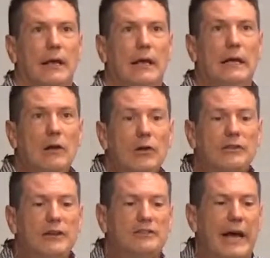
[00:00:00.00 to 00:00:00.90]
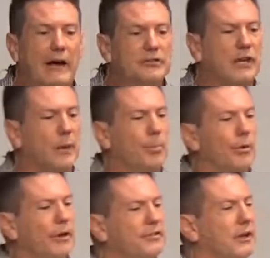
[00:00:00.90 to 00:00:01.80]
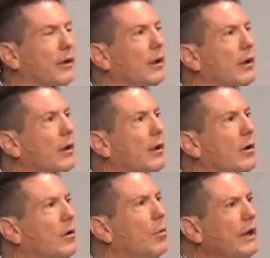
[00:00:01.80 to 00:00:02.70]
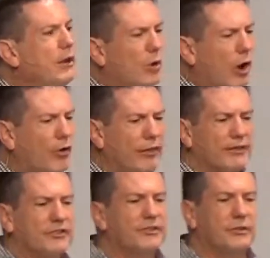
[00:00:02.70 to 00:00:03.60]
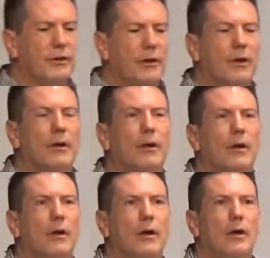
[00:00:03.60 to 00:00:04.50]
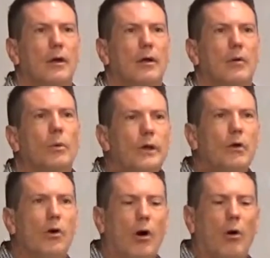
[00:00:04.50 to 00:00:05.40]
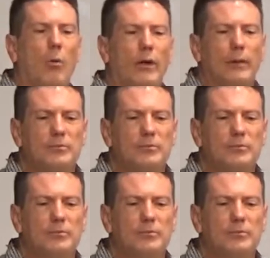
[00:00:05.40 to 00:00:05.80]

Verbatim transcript: And he looked at his housekeeper and he said, What do you call this? What do you call what I'm